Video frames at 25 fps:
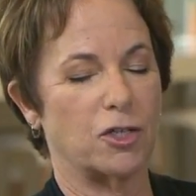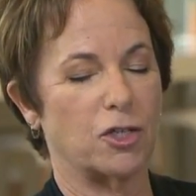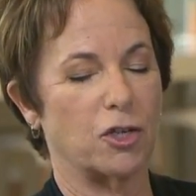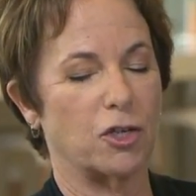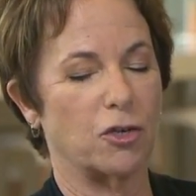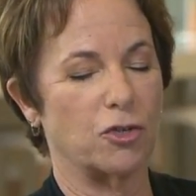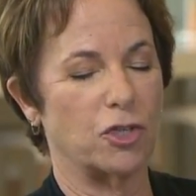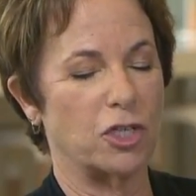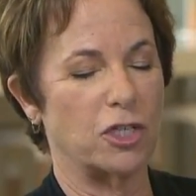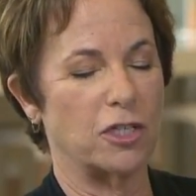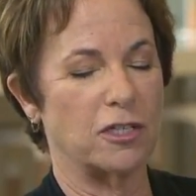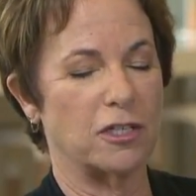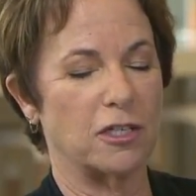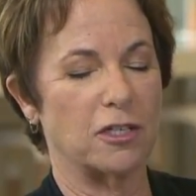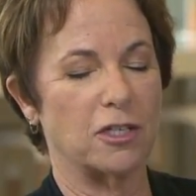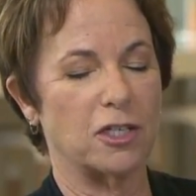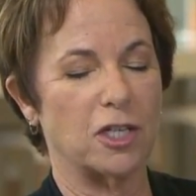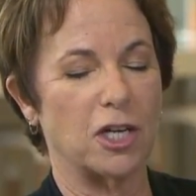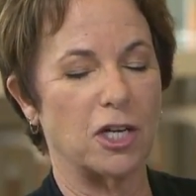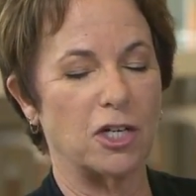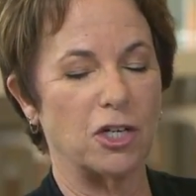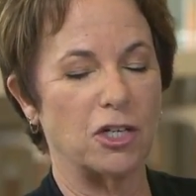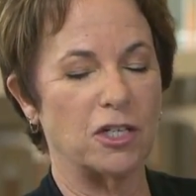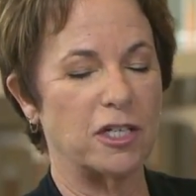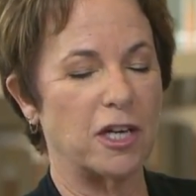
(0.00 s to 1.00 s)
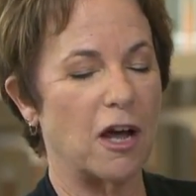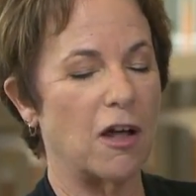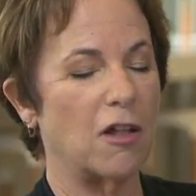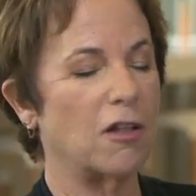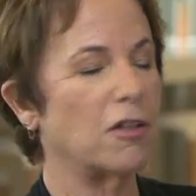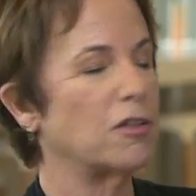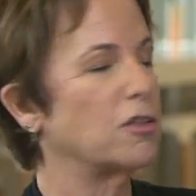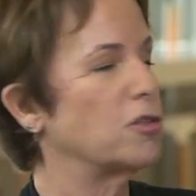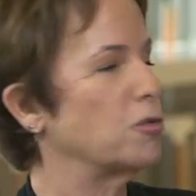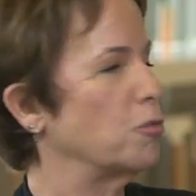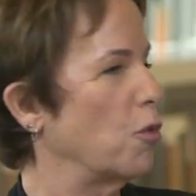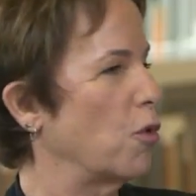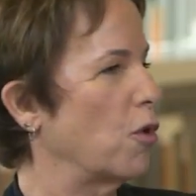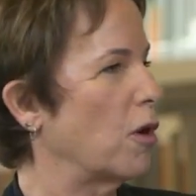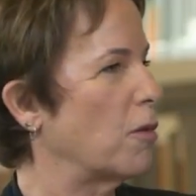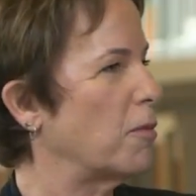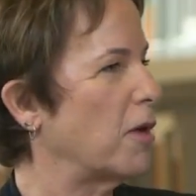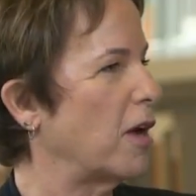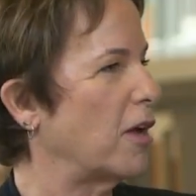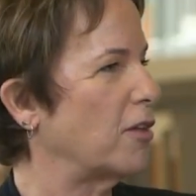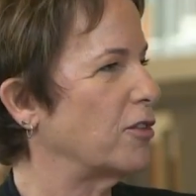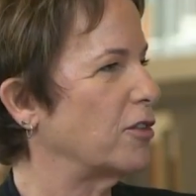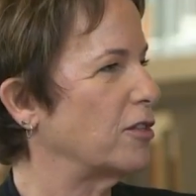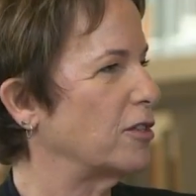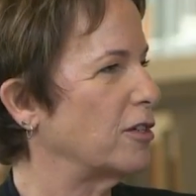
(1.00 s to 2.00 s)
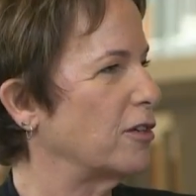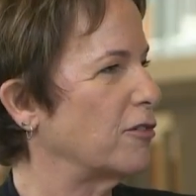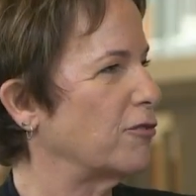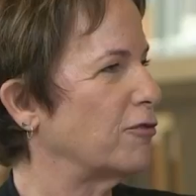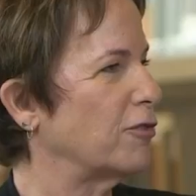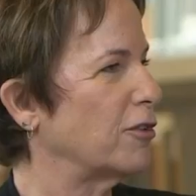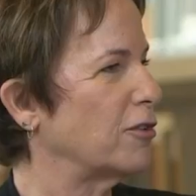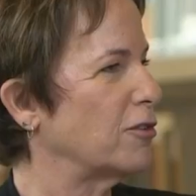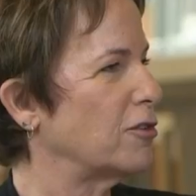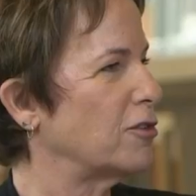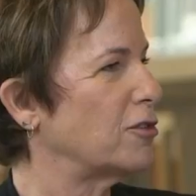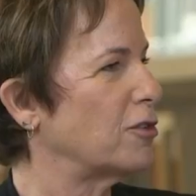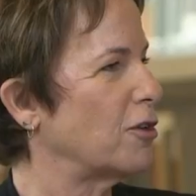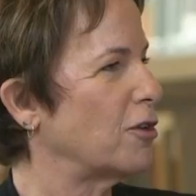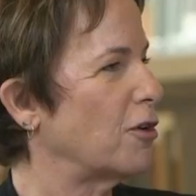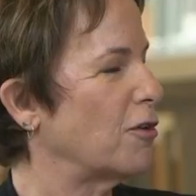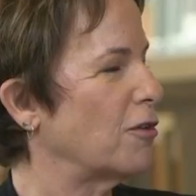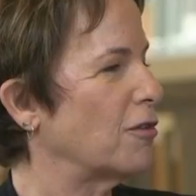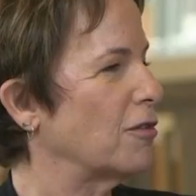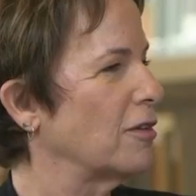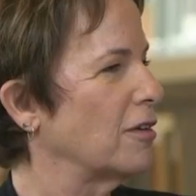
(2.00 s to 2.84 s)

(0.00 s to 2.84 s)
So she says, can you tell us more about the difference? So